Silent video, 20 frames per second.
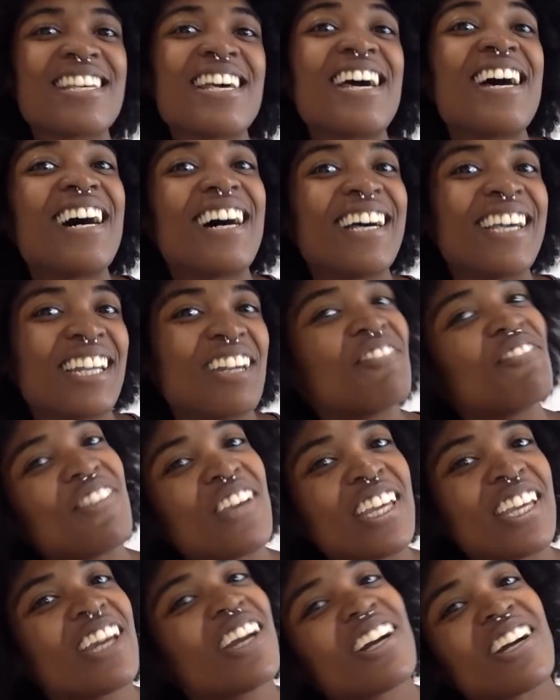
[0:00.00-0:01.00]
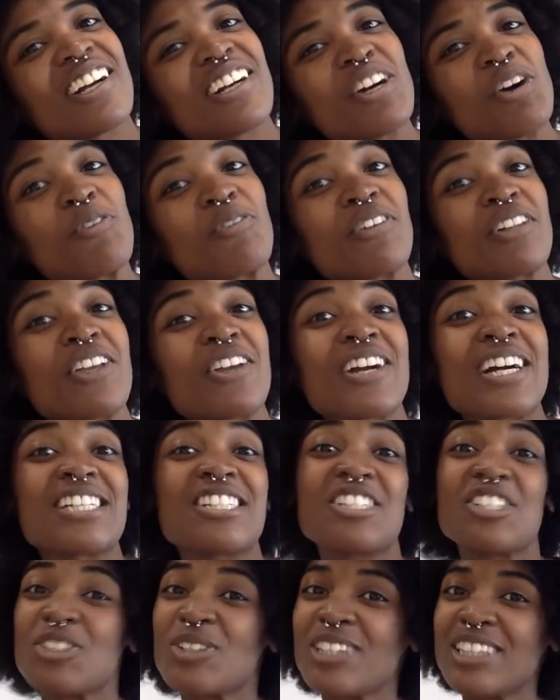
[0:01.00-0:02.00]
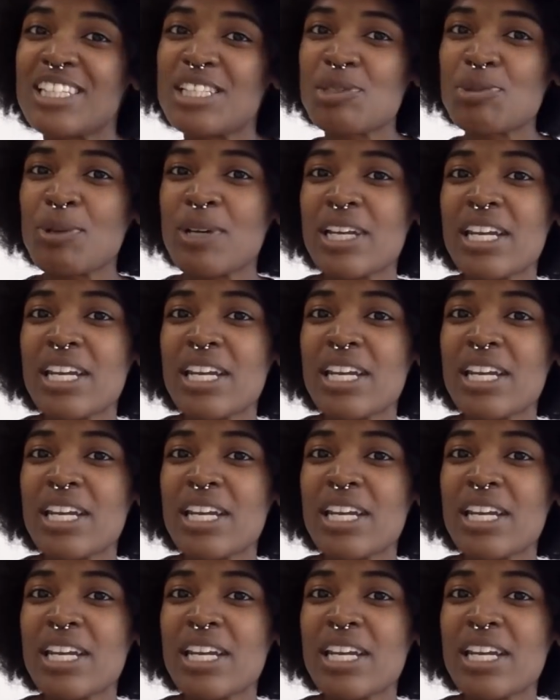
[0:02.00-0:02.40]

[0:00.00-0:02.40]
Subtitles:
a hidden figure. Hopefully you guys enjoyed this one.